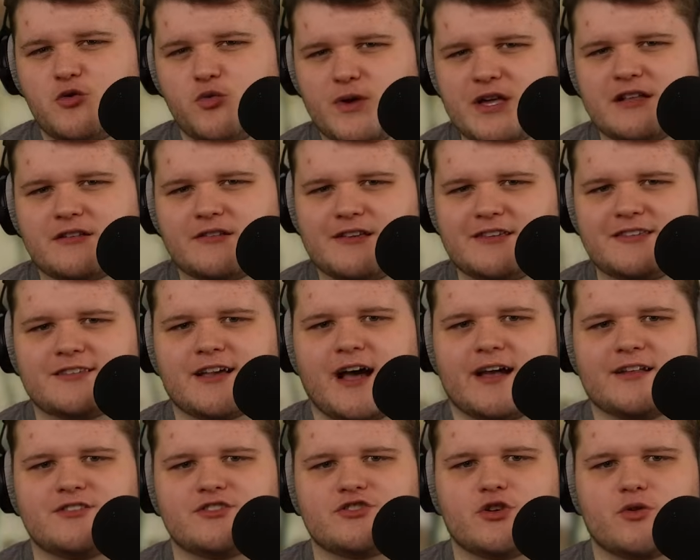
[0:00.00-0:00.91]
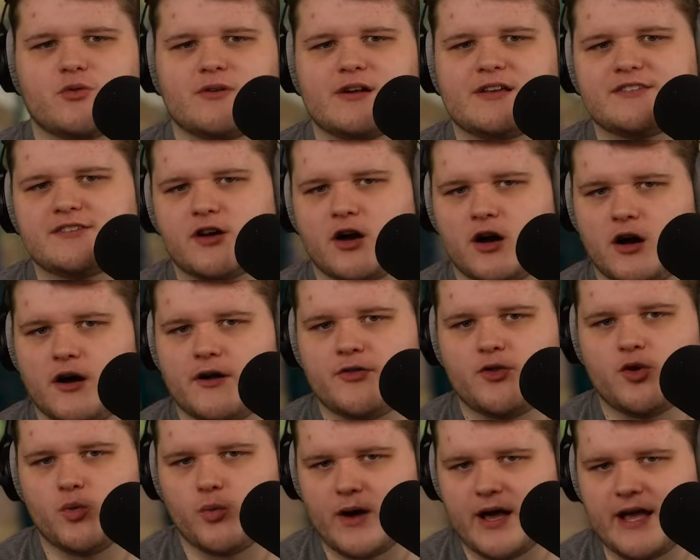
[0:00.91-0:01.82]
weekly side stories on
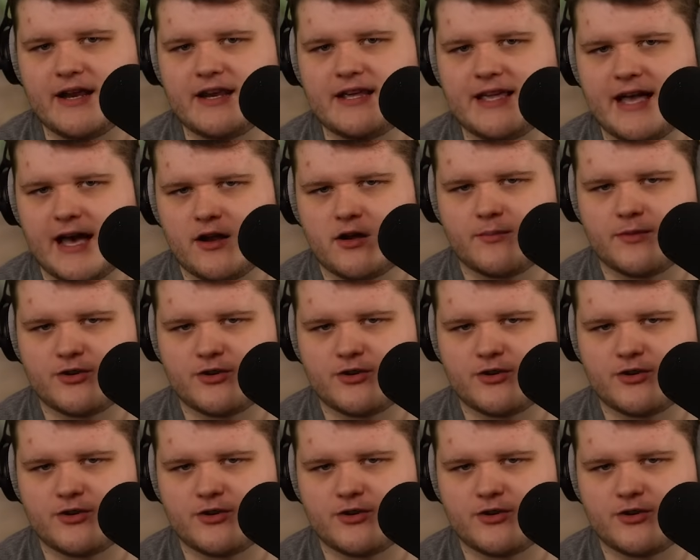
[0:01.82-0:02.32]
the way to Yatter